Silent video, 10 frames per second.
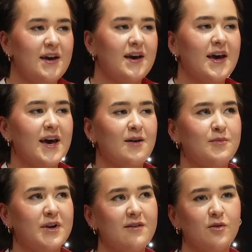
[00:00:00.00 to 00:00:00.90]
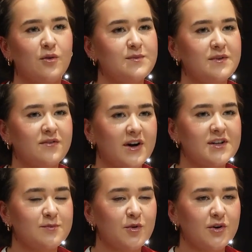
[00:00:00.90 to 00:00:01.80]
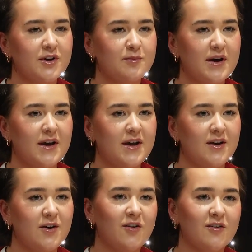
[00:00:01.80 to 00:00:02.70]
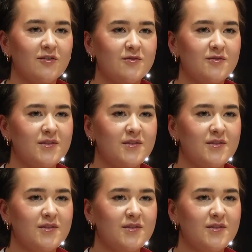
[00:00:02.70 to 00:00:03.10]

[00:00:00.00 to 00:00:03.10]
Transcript: But I've always been very supported by all of